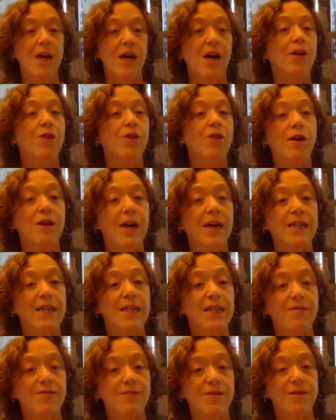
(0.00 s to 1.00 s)
under our
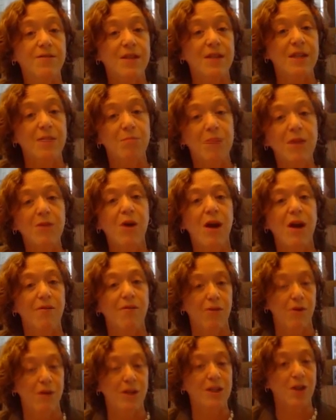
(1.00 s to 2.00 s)
1915B
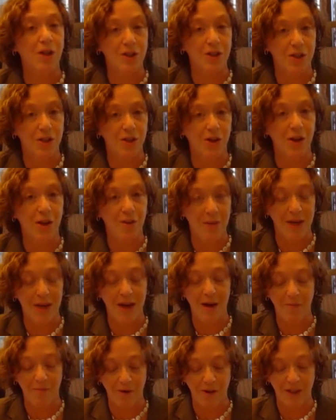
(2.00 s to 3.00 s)
waiver is also going to be
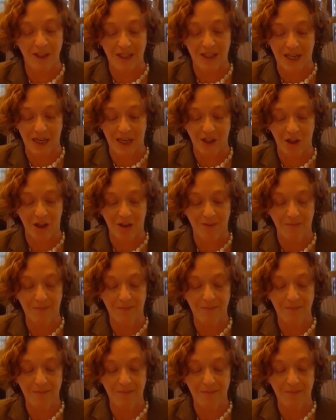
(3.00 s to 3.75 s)
up for discussion.